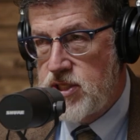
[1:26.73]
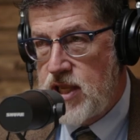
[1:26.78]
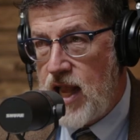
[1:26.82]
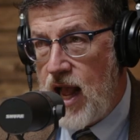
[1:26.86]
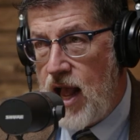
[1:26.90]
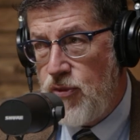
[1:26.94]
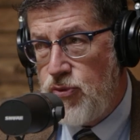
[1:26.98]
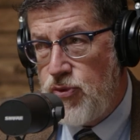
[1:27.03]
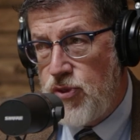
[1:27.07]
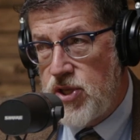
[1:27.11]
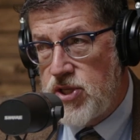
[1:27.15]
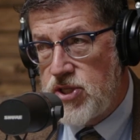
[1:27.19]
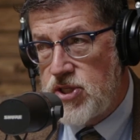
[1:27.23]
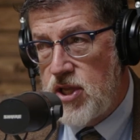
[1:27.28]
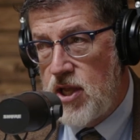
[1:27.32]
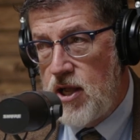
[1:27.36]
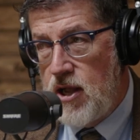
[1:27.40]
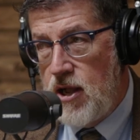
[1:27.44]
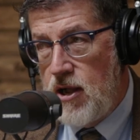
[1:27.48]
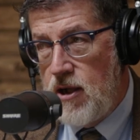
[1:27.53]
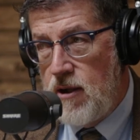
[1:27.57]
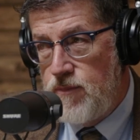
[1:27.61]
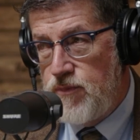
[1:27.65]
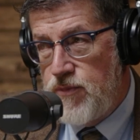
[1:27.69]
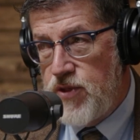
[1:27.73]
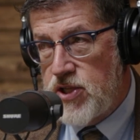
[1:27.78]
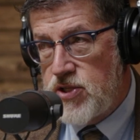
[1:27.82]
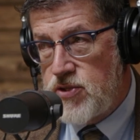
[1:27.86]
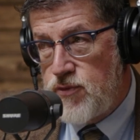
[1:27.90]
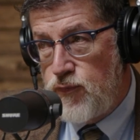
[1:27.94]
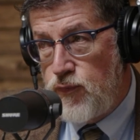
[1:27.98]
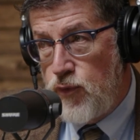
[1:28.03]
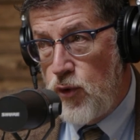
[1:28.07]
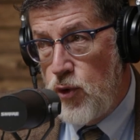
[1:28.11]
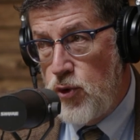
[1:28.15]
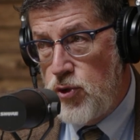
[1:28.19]
got this this
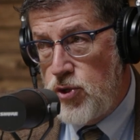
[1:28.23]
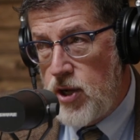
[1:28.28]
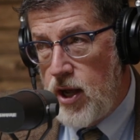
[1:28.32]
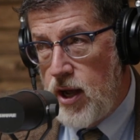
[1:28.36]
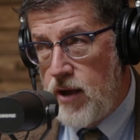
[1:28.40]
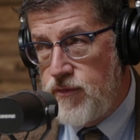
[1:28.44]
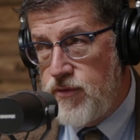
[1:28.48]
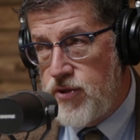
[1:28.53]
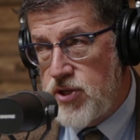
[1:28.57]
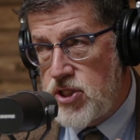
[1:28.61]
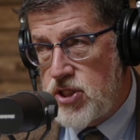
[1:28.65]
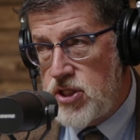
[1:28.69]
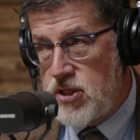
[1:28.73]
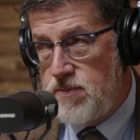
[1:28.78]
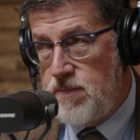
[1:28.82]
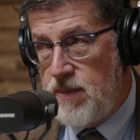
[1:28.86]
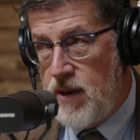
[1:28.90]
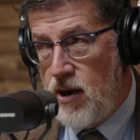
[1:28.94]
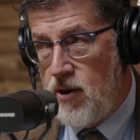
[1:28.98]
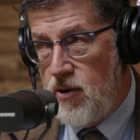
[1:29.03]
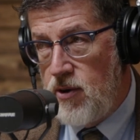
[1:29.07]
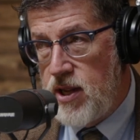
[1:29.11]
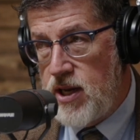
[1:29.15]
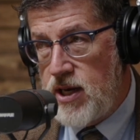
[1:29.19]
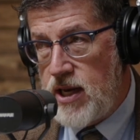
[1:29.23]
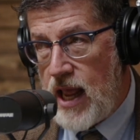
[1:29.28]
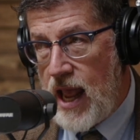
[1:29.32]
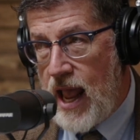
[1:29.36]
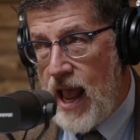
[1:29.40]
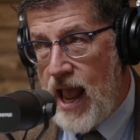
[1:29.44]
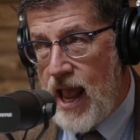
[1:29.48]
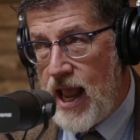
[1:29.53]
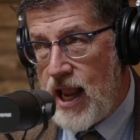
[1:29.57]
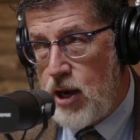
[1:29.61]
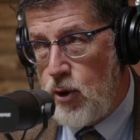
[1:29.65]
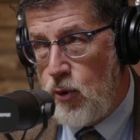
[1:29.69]
fruit of the Spirit
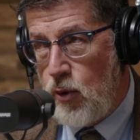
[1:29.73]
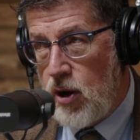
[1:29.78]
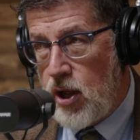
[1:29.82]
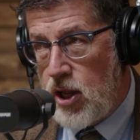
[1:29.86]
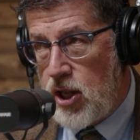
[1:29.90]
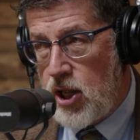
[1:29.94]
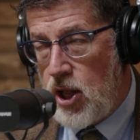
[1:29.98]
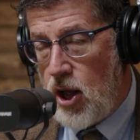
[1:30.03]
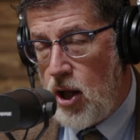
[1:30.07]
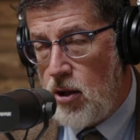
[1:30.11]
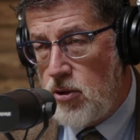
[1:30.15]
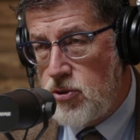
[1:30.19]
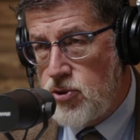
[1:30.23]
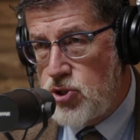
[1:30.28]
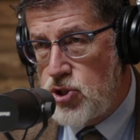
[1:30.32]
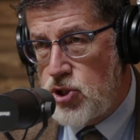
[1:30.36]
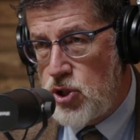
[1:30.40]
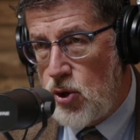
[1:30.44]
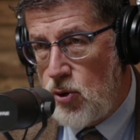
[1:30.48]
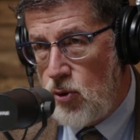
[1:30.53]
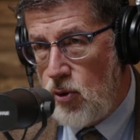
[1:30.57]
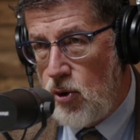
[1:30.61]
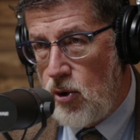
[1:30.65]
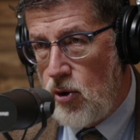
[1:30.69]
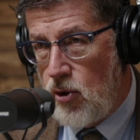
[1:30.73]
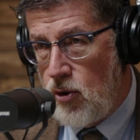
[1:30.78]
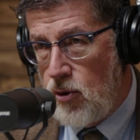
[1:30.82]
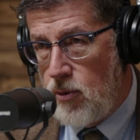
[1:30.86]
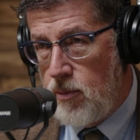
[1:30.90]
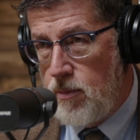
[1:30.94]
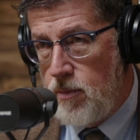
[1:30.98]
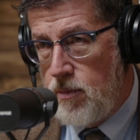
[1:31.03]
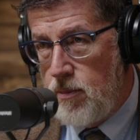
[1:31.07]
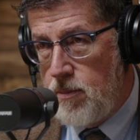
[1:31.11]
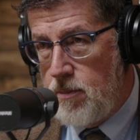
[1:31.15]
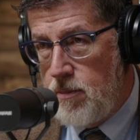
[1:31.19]

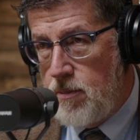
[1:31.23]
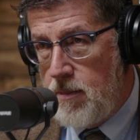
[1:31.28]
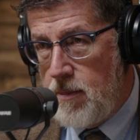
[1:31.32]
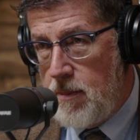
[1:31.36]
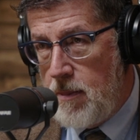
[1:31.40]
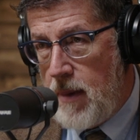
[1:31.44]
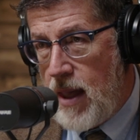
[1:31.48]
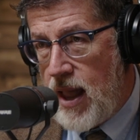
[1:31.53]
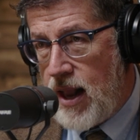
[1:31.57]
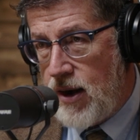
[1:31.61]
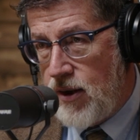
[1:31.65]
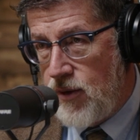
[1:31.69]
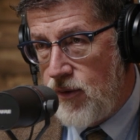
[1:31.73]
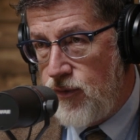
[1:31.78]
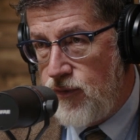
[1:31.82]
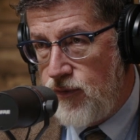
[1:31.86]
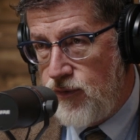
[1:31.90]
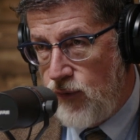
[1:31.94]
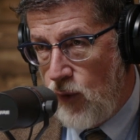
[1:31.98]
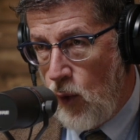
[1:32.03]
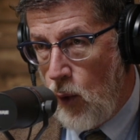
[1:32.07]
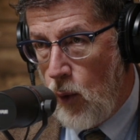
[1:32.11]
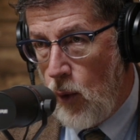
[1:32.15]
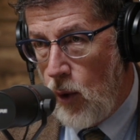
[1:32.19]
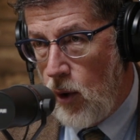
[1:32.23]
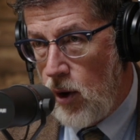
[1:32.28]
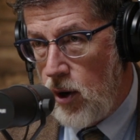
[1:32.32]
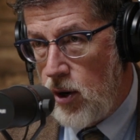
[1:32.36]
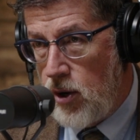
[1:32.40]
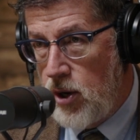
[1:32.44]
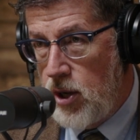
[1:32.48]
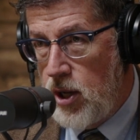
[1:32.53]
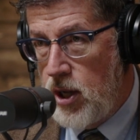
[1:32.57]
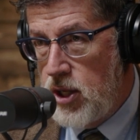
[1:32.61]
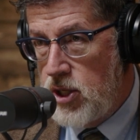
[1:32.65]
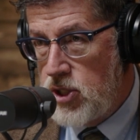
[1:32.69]
agricultural
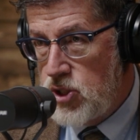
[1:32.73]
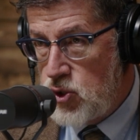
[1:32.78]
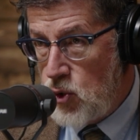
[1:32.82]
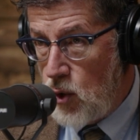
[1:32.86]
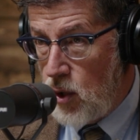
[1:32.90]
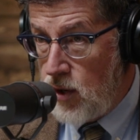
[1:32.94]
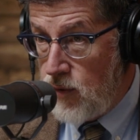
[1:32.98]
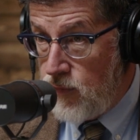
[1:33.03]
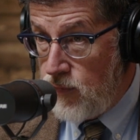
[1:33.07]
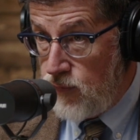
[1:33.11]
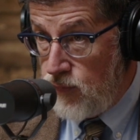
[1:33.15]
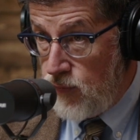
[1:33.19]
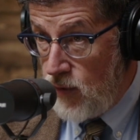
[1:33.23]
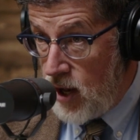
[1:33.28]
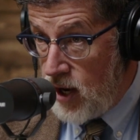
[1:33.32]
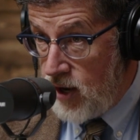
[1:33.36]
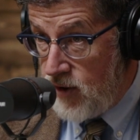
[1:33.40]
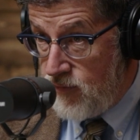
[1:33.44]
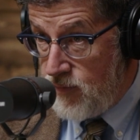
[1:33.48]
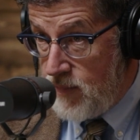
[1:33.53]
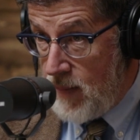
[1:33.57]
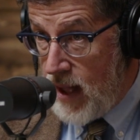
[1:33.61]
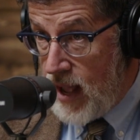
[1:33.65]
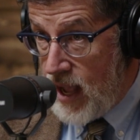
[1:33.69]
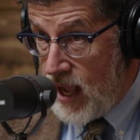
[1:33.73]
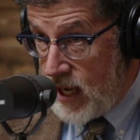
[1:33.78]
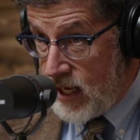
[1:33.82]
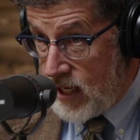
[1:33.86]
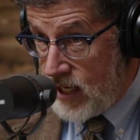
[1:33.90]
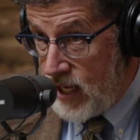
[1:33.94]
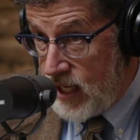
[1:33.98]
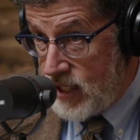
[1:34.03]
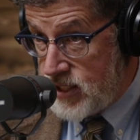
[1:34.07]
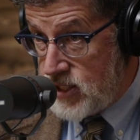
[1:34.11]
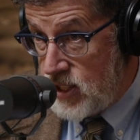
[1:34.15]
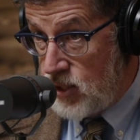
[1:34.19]
metaphor sort of front of
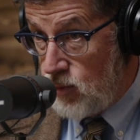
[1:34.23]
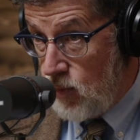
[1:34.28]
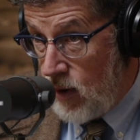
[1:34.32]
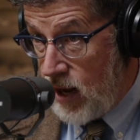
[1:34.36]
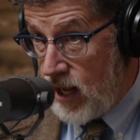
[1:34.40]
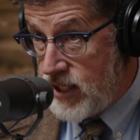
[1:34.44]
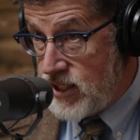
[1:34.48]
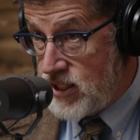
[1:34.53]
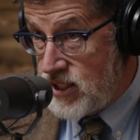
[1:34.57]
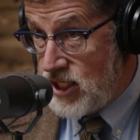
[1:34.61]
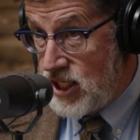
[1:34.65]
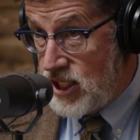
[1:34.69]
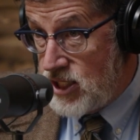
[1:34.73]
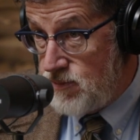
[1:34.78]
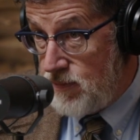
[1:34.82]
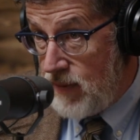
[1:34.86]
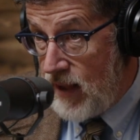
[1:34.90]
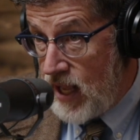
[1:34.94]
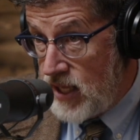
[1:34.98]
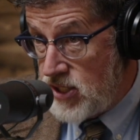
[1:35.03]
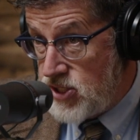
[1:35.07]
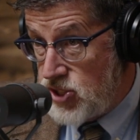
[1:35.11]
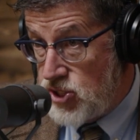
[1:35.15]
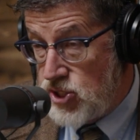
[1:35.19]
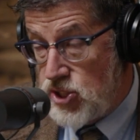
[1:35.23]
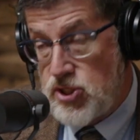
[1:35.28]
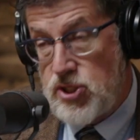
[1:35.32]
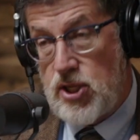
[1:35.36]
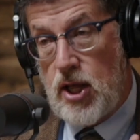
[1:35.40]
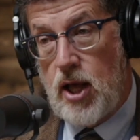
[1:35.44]
mind as he writes these passages